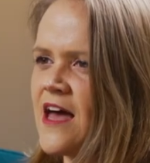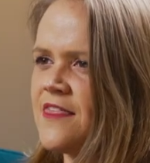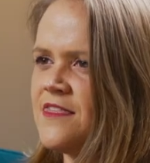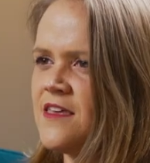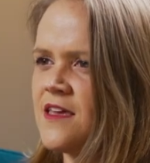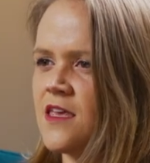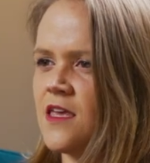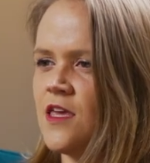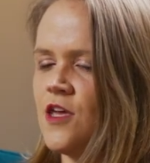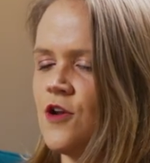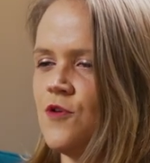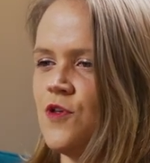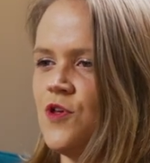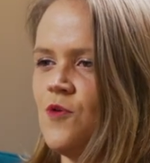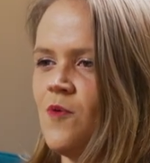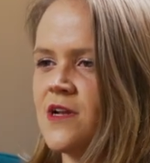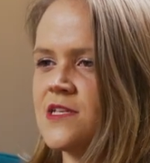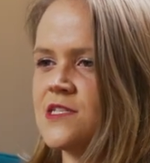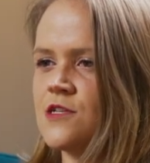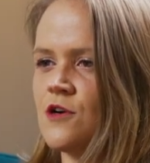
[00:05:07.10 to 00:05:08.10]
I think you
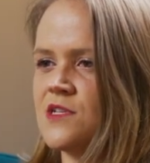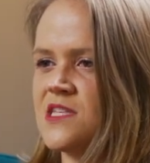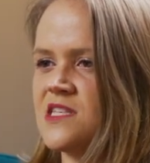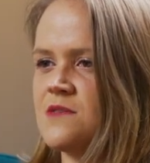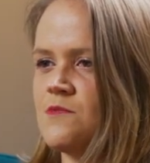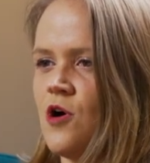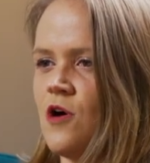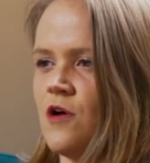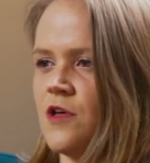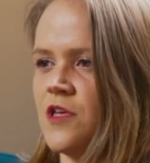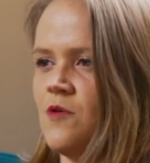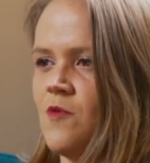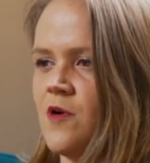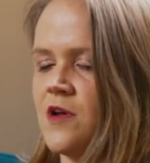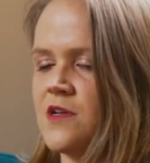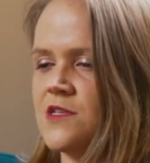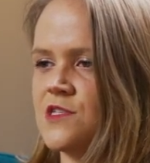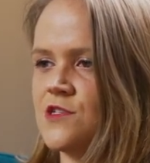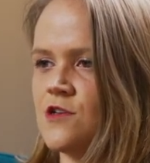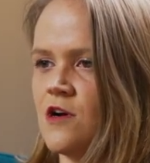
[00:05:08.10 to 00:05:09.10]
want to start small. You
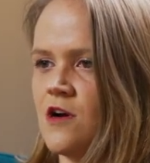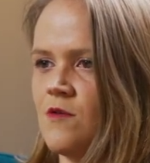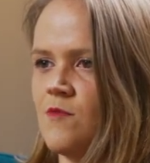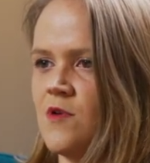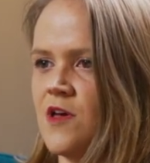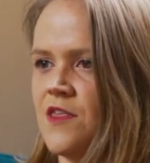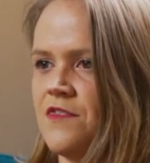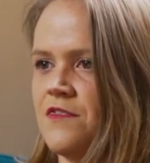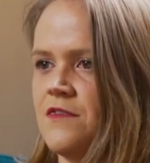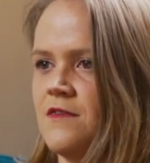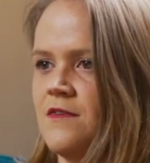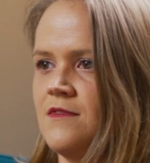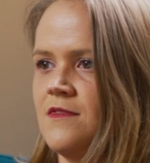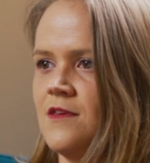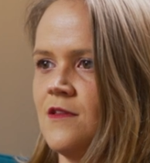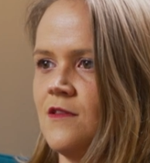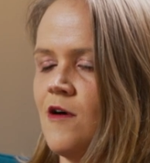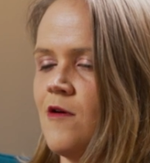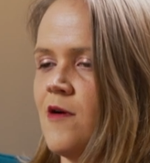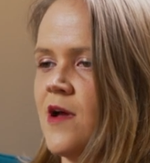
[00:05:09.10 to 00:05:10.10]
want to start with
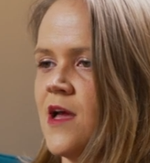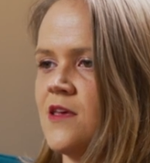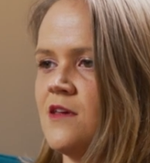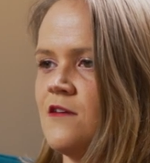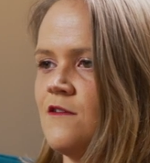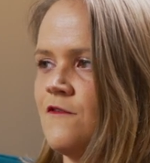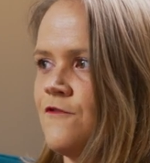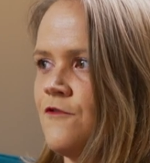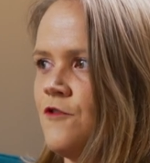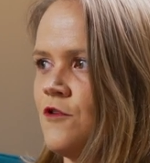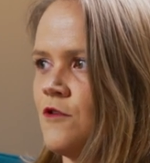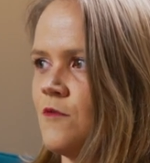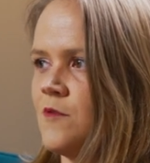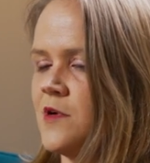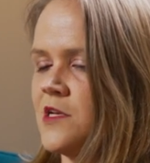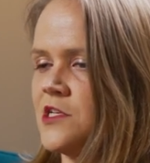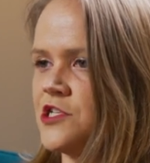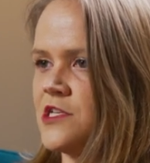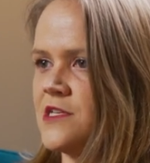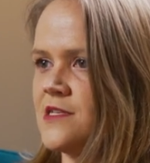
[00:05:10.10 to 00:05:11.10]
the low-hanging fruit,
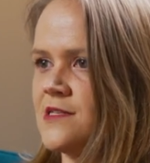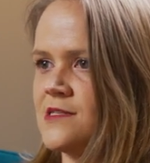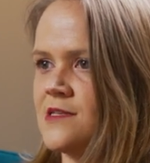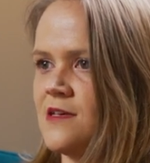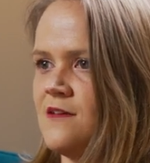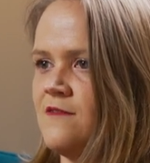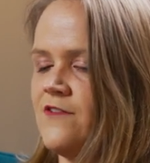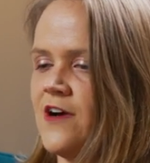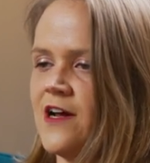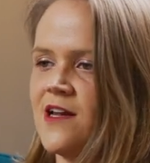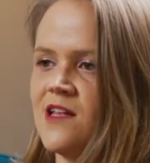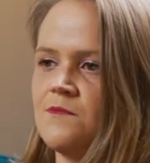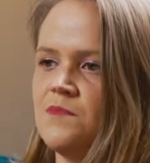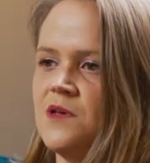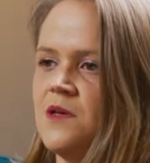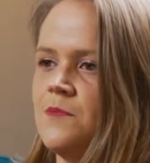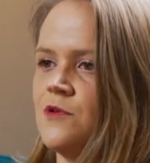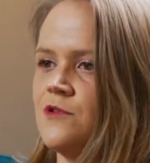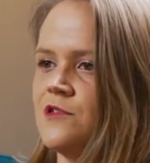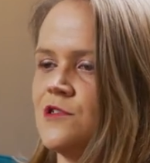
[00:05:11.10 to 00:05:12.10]
which is inviting
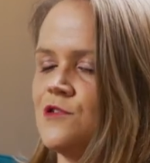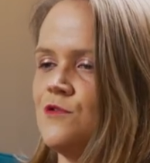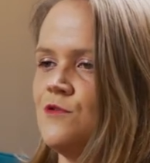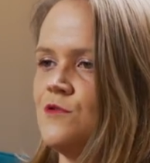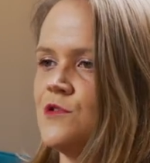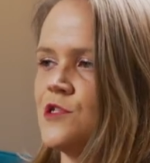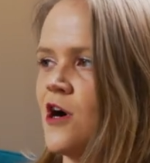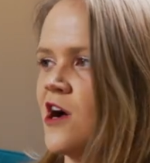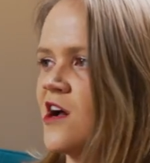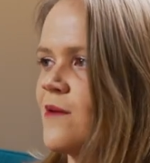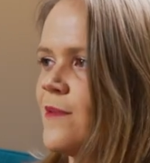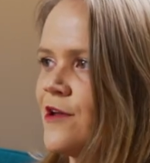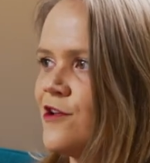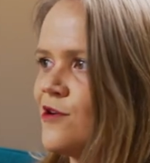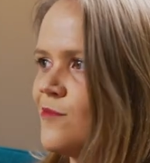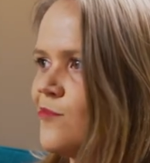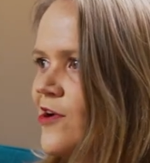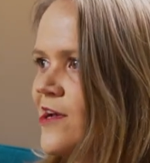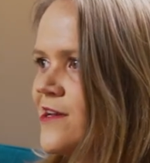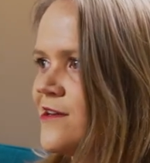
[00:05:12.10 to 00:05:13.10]
people to talk about
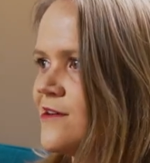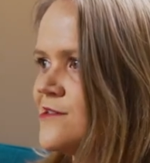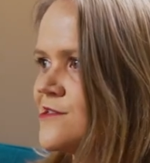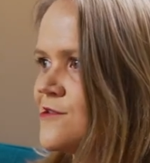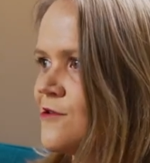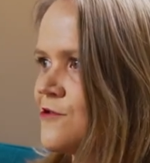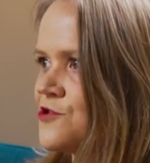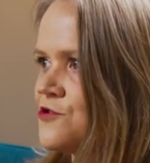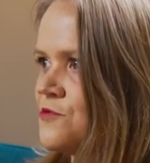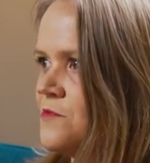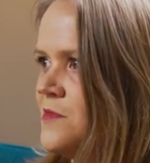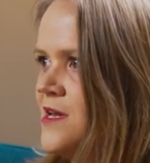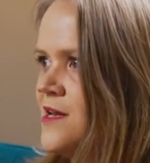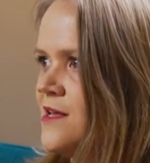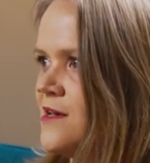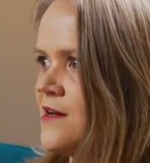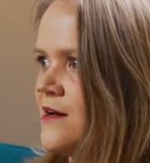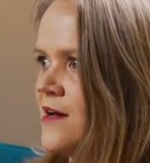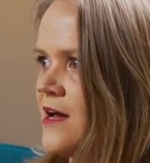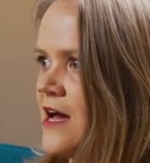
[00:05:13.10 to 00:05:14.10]
your brand on social
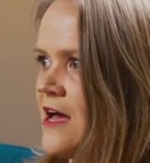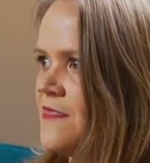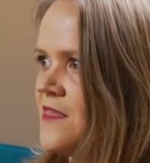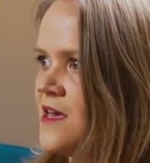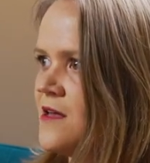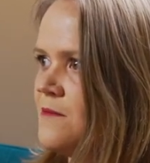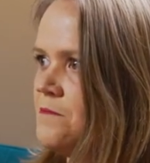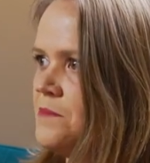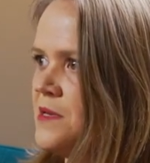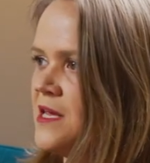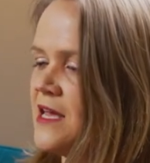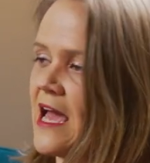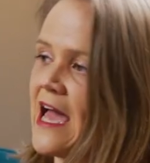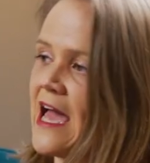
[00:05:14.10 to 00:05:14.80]
media and then being